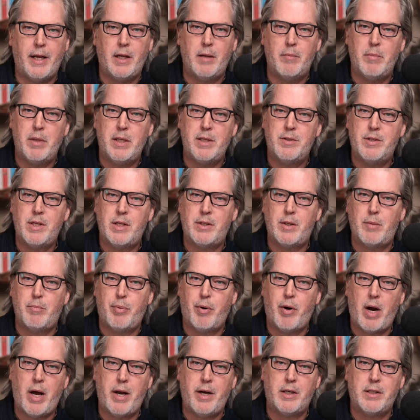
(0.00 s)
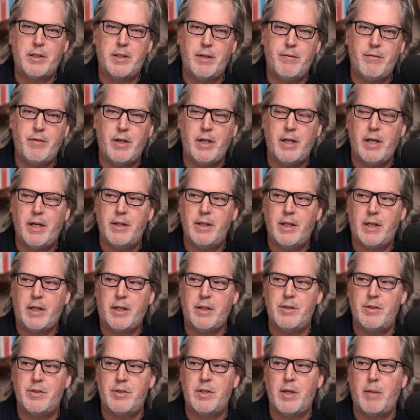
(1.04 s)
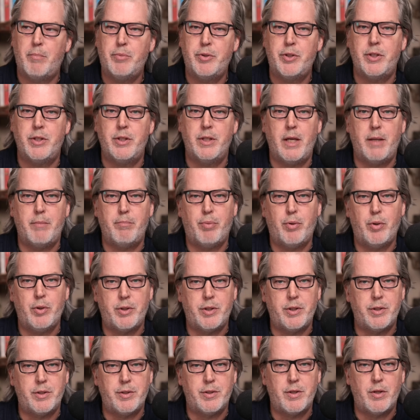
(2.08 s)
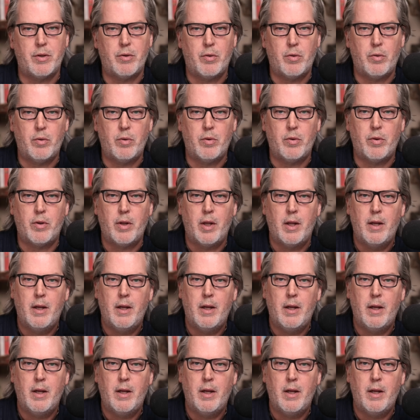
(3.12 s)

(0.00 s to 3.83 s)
It means that the productivity and the consumption that pushes the whole